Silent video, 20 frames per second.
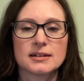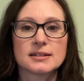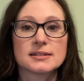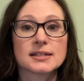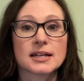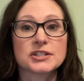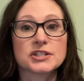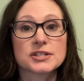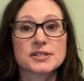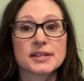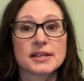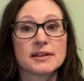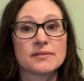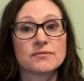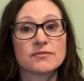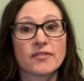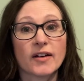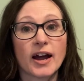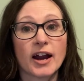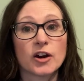such as the
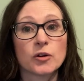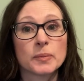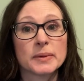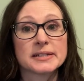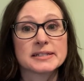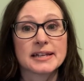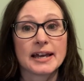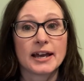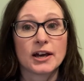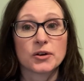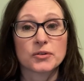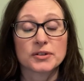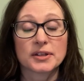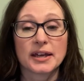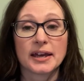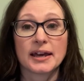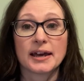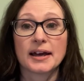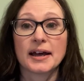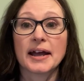environment,
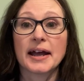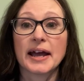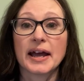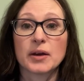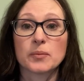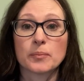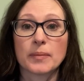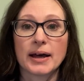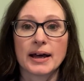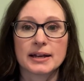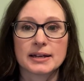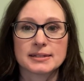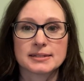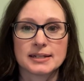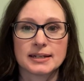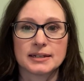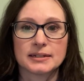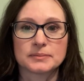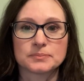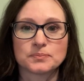healthcare, and
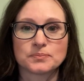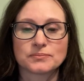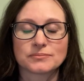marketing.